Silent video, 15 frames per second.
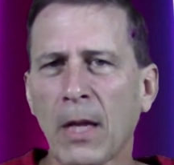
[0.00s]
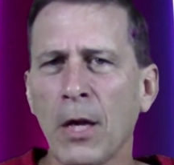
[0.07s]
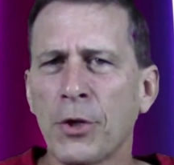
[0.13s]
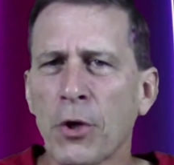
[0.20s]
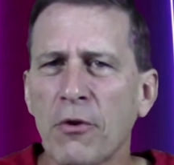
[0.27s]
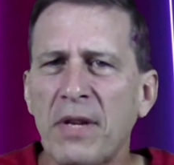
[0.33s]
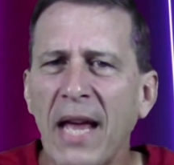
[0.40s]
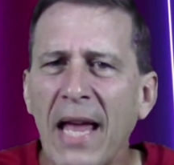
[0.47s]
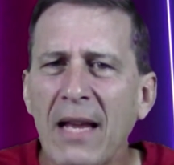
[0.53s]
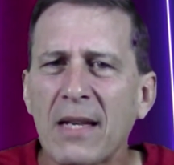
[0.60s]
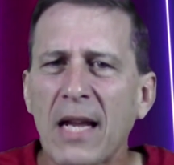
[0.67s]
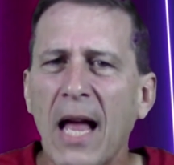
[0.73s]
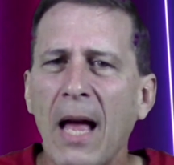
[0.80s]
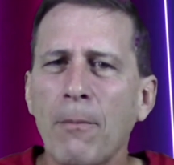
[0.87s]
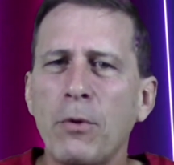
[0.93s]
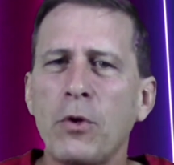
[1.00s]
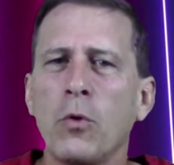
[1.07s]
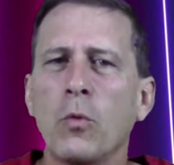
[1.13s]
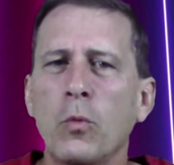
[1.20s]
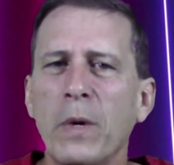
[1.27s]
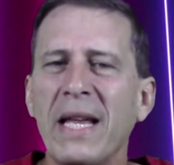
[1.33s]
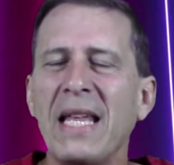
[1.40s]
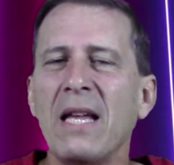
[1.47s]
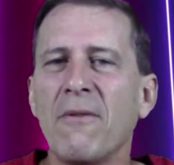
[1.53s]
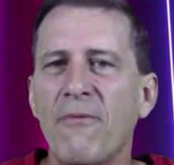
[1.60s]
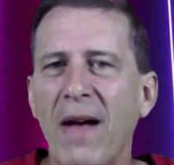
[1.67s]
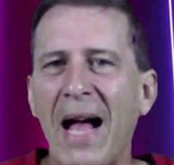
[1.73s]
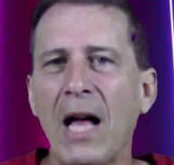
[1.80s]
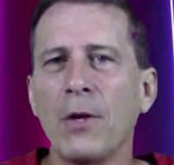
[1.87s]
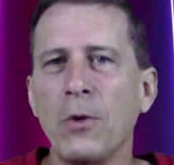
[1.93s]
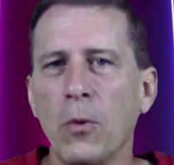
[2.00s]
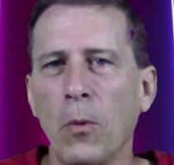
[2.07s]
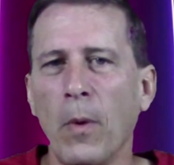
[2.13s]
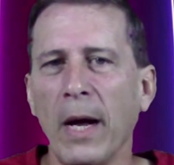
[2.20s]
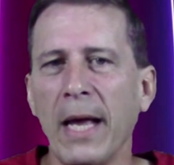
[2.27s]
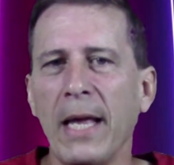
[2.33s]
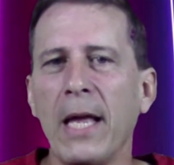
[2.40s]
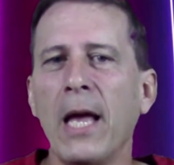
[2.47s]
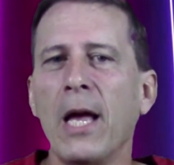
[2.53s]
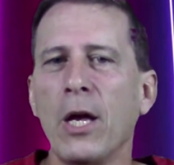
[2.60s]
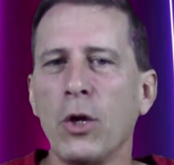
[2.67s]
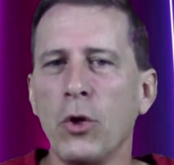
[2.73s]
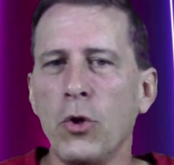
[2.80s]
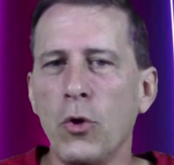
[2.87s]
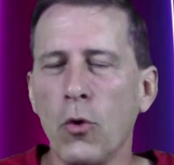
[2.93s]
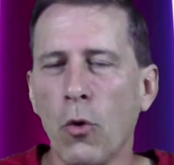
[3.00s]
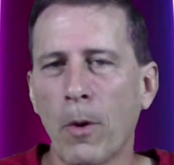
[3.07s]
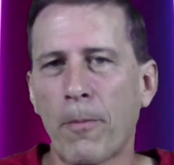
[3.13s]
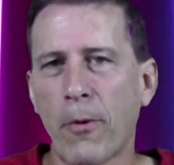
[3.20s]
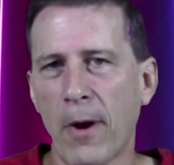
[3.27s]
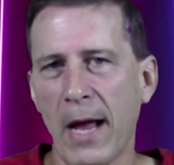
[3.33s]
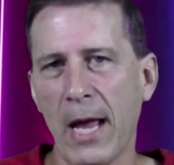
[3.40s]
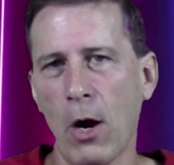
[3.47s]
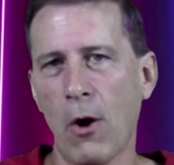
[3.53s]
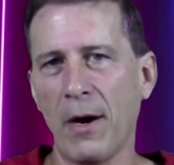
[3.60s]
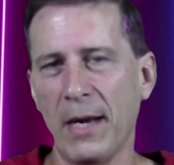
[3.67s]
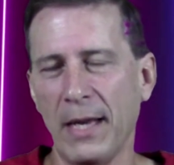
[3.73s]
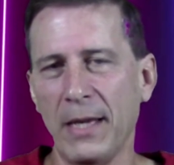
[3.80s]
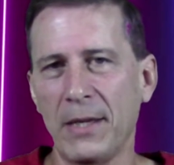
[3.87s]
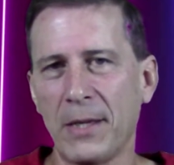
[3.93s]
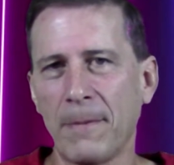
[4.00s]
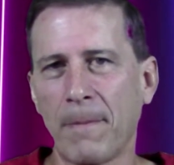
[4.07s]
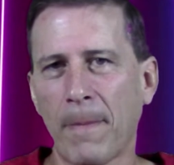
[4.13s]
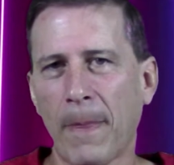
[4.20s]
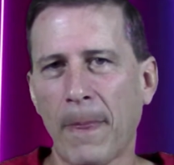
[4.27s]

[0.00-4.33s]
So take time to reevaluate your priorities.